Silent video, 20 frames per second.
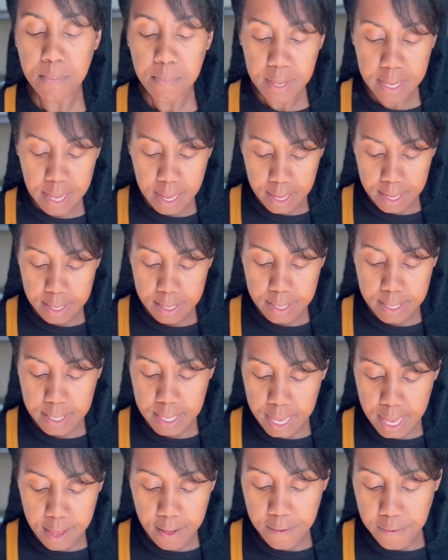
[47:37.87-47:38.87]
Because
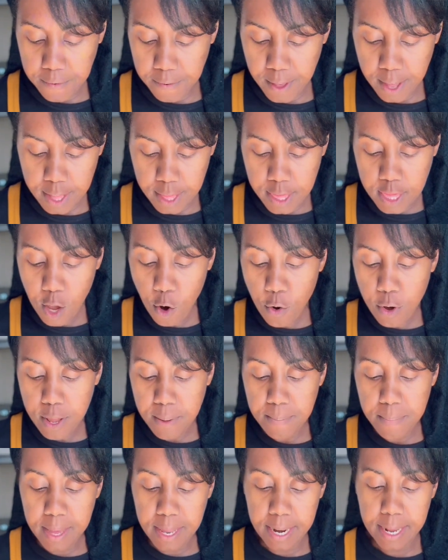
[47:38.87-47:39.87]
if in 30
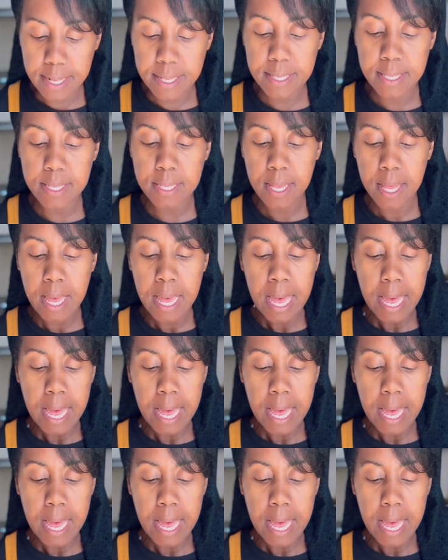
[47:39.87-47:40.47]
minutes